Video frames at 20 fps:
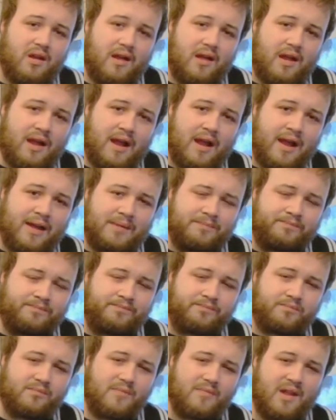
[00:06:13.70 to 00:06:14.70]
at
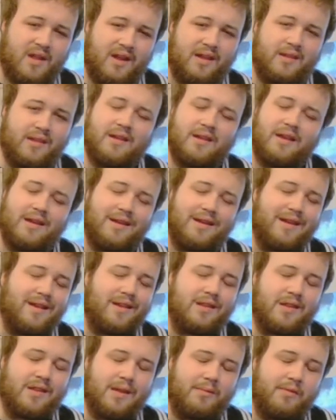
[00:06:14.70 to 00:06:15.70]
least
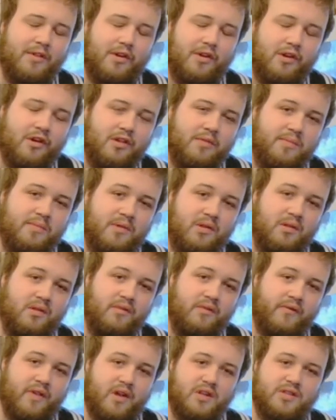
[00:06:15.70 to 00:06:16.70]
in some of the gospel
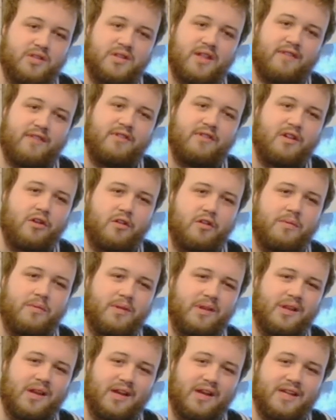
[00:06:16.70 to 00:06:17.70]
versions. Every gospel is
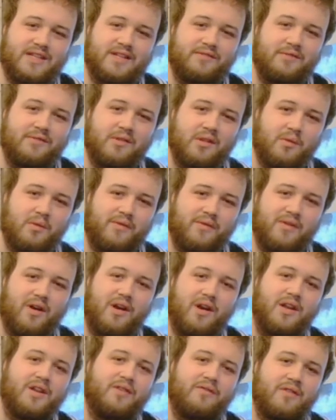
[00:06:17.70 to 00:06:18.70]
slightly different, so we're
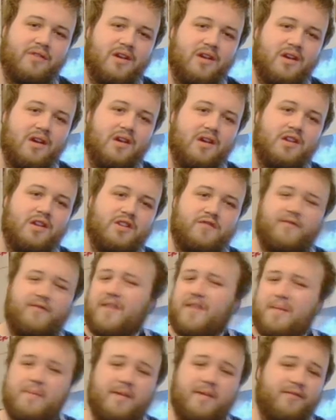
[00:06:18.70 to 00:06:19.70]
kind of
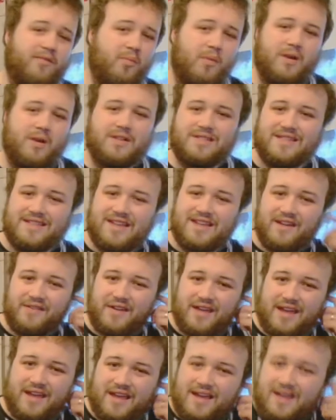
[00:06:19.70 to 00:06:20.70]
flipping from one to the other
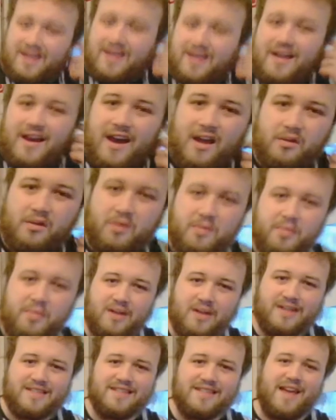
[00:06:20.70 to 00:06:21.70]
here as we put
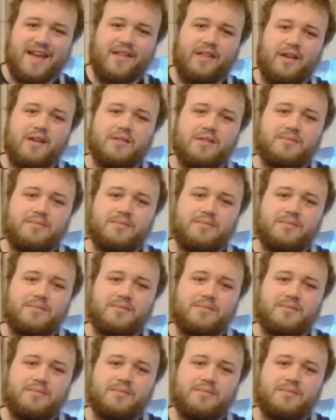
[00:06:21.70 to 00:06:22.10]
it together.